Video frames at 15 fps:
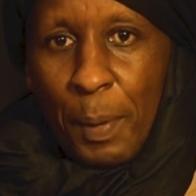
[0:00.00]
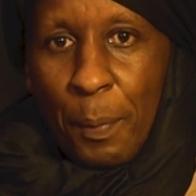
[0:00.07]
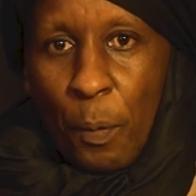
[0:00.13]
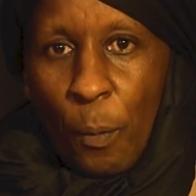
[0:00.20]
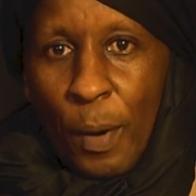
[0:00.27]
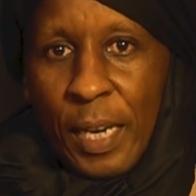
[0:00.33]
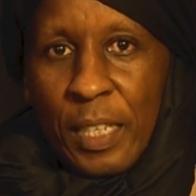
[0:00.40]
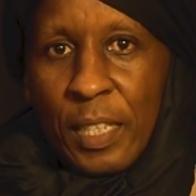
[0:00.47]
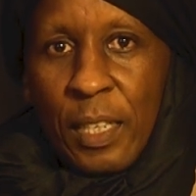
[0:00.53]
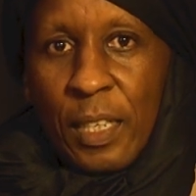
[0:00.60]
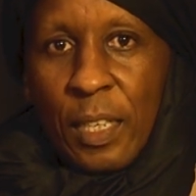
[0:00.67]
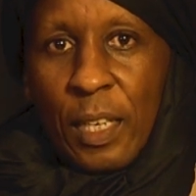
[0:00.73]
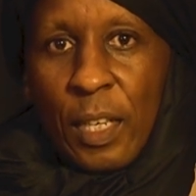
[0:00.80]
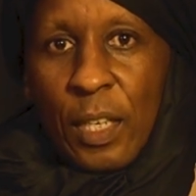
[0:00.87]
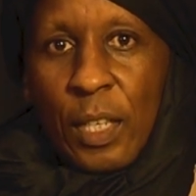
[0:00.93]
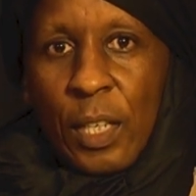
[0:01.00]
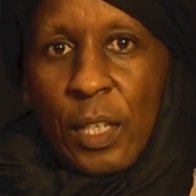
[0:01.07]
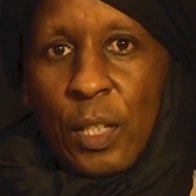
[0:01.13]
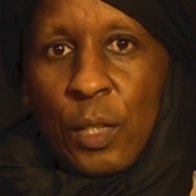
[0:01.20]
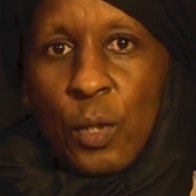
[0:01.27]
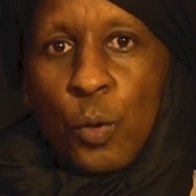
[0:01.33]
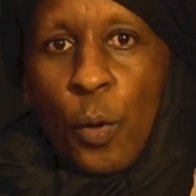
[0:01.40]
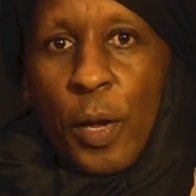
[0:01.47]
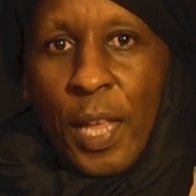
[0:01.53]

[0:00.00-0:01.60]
people went to